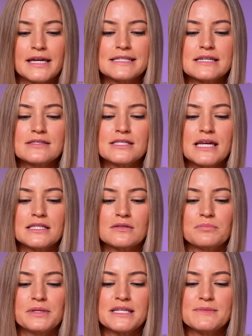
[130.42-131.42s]
It does say
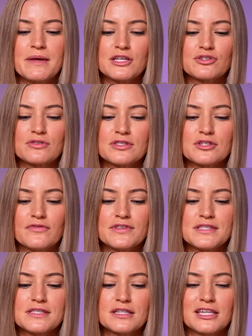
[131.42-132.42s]
to please make sure the
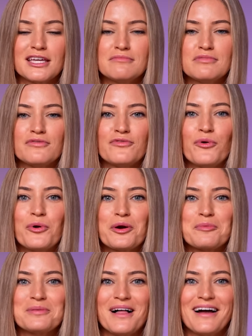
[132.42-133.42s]
surface is clean before
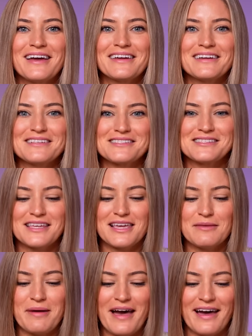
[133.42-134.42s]
applying
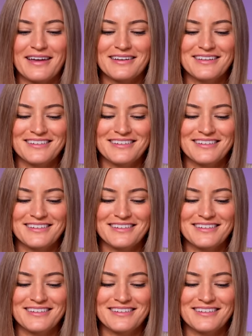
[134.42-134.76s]
sticky pad.